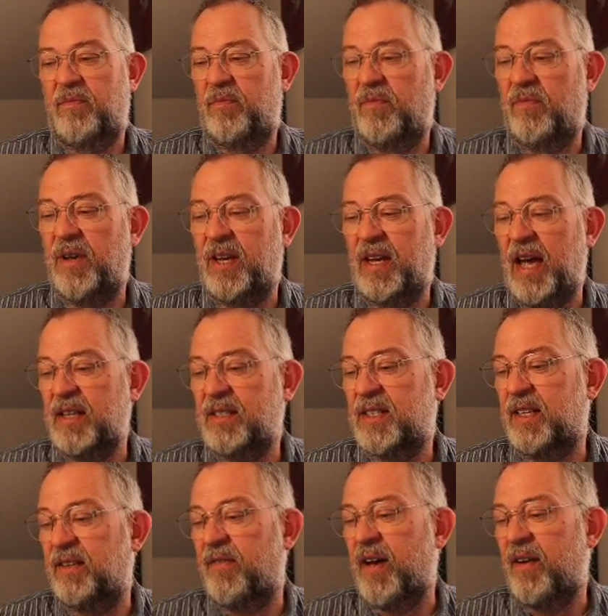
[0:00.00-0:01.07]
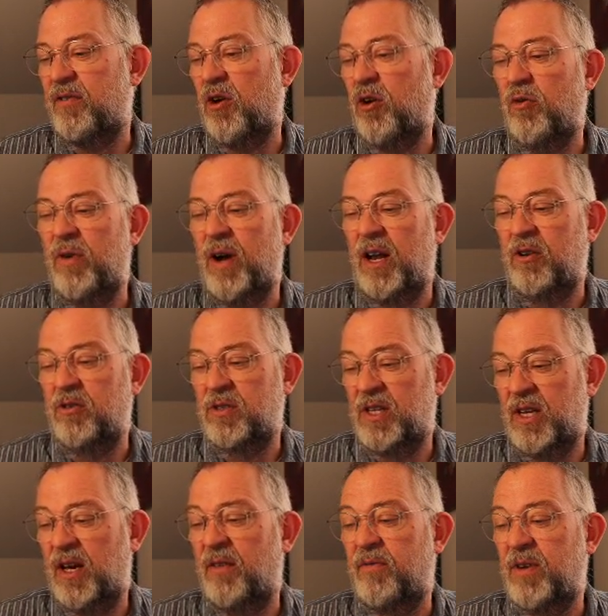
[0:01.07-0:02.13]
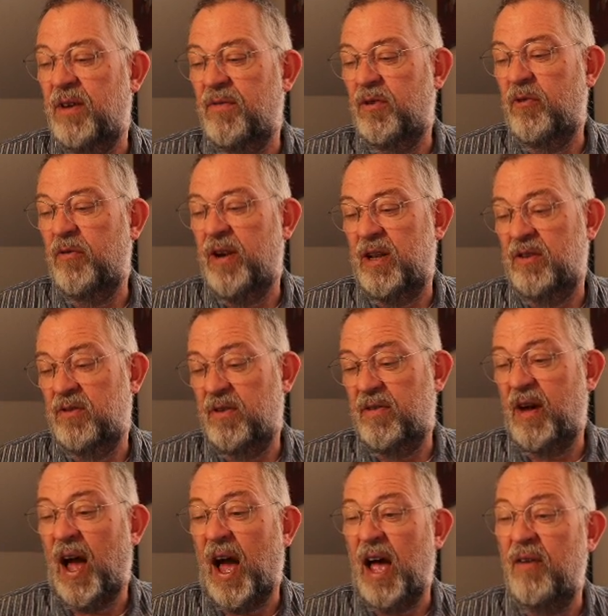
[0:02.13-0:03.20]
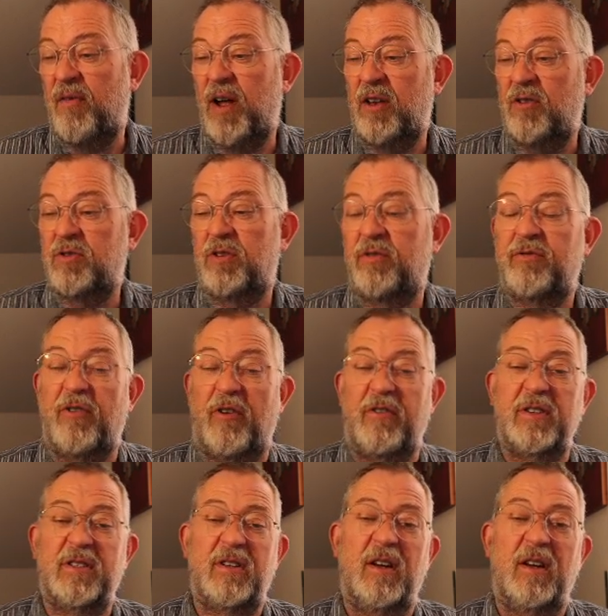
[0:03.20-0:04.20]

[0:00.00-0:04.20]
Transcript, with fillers: we can see that we have low values there and we have low values and high values in the forest.